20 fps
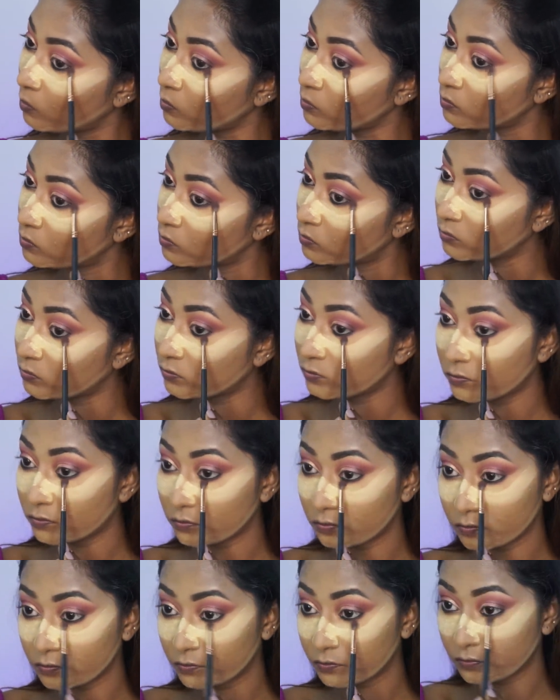
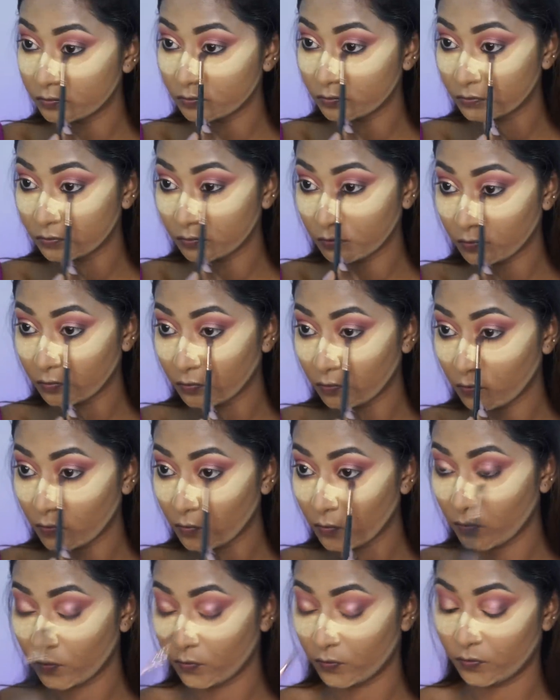
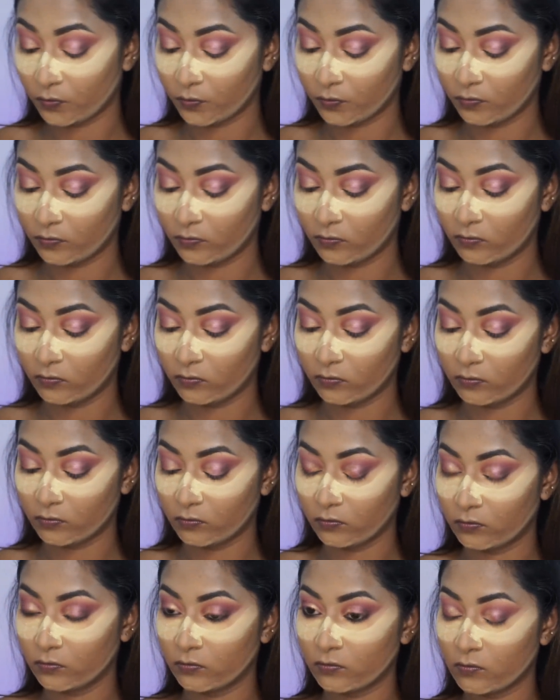
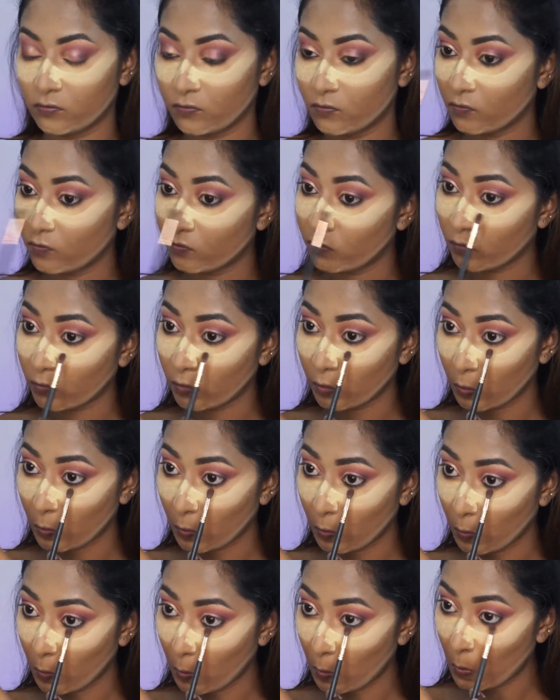
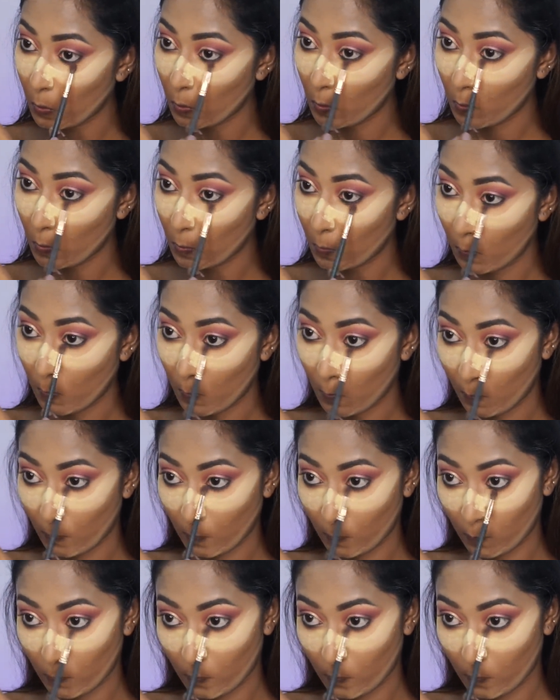No one is speaking in this clip.